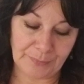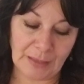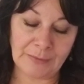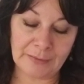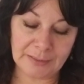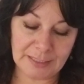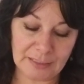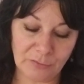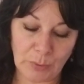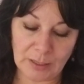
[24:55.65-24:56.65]
And then the Ten
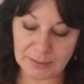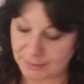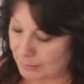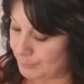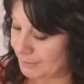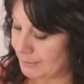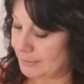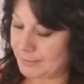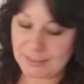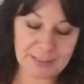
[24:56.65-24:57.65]
of Wands comes in
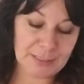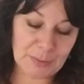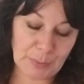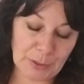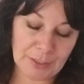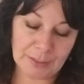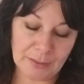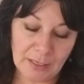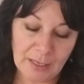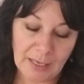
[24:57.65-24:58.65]
and says it's a burden
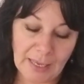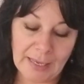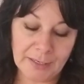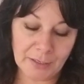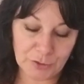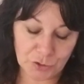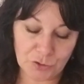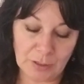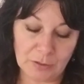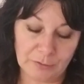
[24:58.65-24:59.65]
and a
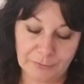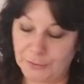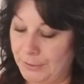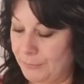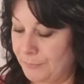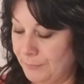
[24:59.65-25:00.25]
struggle for you